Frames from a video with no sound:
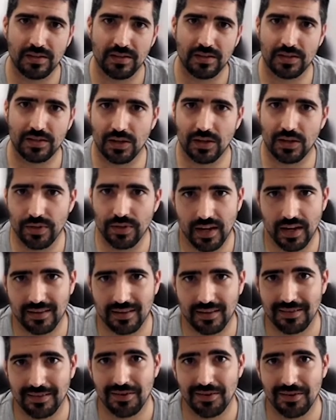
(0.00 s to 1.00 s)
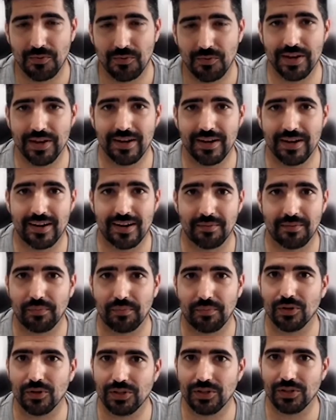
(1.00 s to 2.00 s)
So then we are
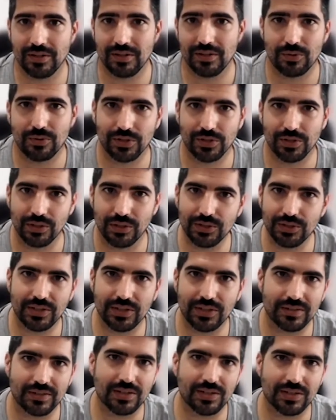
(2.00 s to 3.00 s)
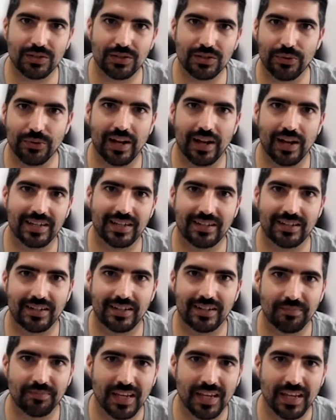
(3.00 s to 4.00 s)
proposing our solution, Sensorial
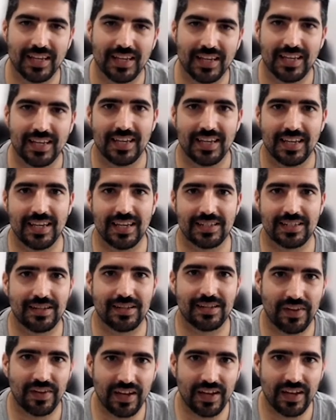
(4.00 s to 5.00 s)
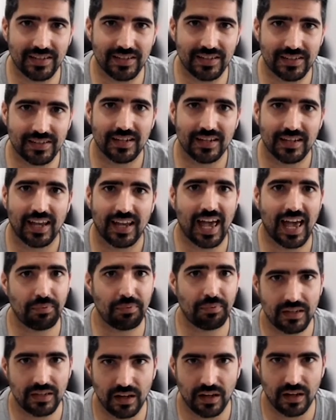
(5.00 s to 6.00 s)
XR. Is the best
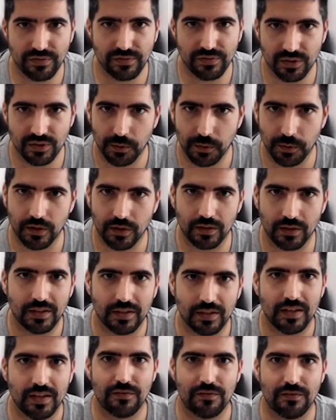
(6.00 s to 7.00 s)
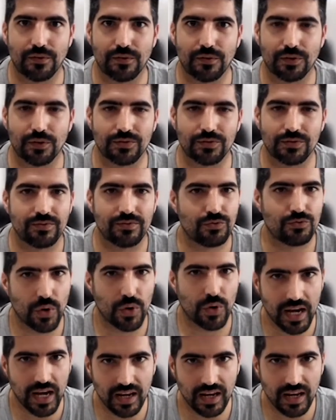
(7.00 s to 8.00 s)
haptic glove in the world for
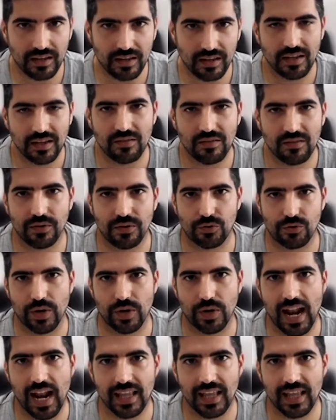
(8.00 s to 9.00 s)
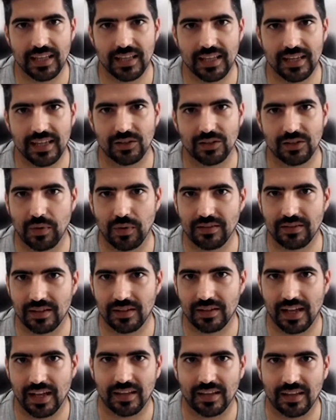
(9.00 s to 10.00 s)
training in virtual reality,
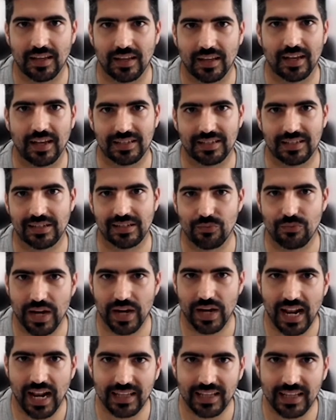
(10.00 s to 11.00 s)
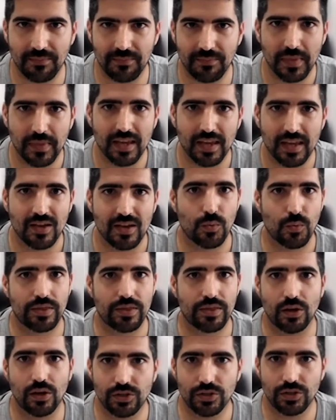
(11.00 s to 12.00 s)
augmented and extended reality,
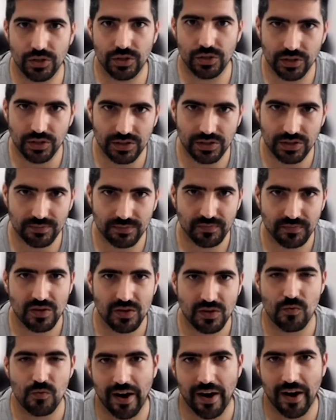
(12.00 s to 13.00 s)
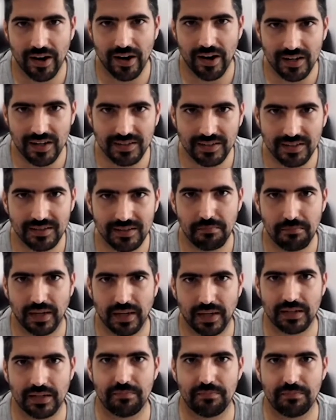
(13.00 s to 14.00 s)
with no suits, wireless,
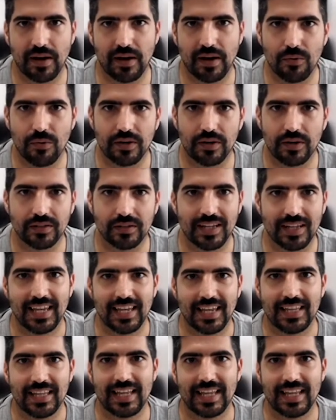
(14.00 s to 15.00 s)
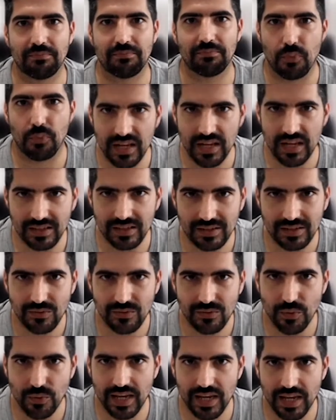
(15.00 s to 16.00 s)
battery power, that brings
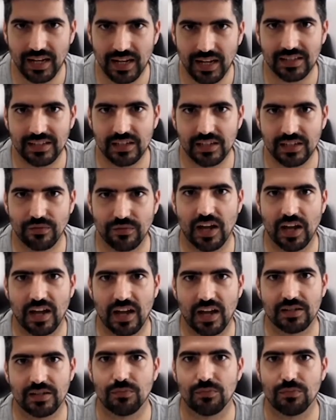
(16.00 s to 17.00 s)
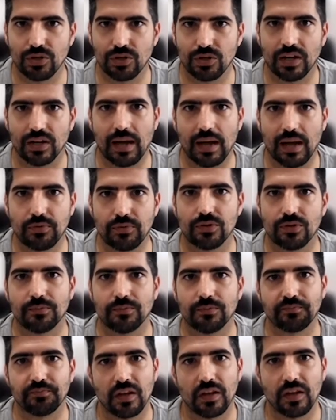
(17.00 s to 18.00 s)
real sense of touch and motion
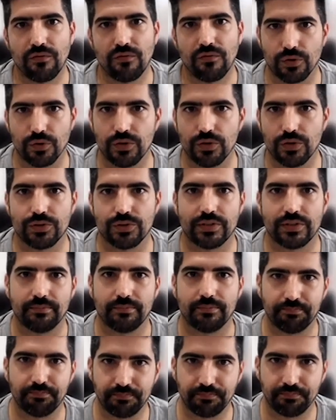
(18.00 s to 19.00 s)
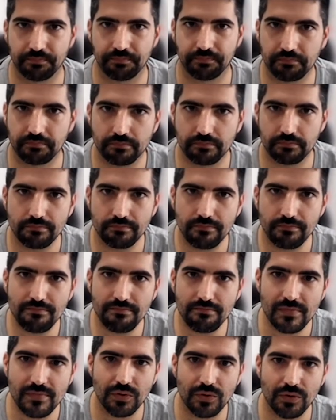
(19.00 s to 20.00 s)
capture for the user.
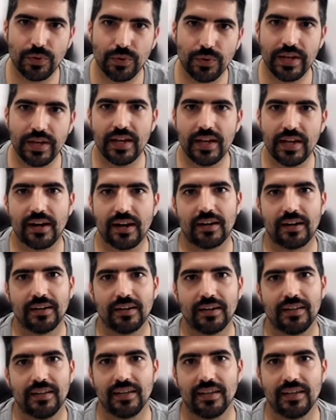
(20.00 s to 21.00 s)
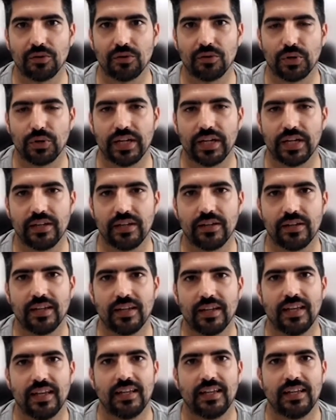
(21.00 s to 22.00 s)
We are
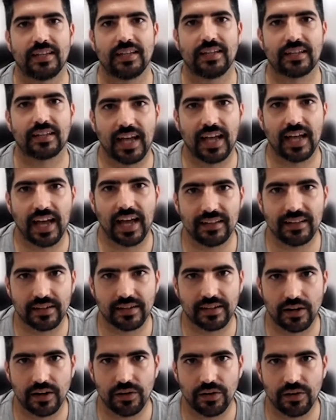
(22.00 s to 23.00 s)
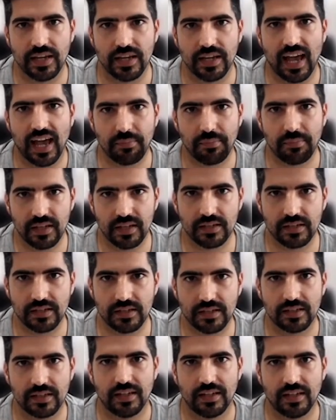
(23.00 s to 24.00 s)
incorporating tactile technology,
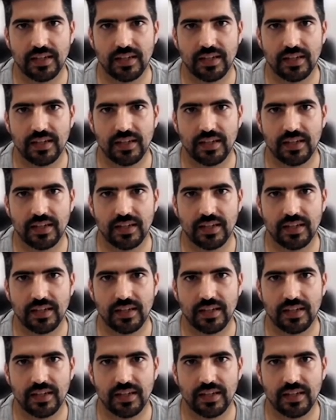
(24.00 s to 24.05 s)
haptics,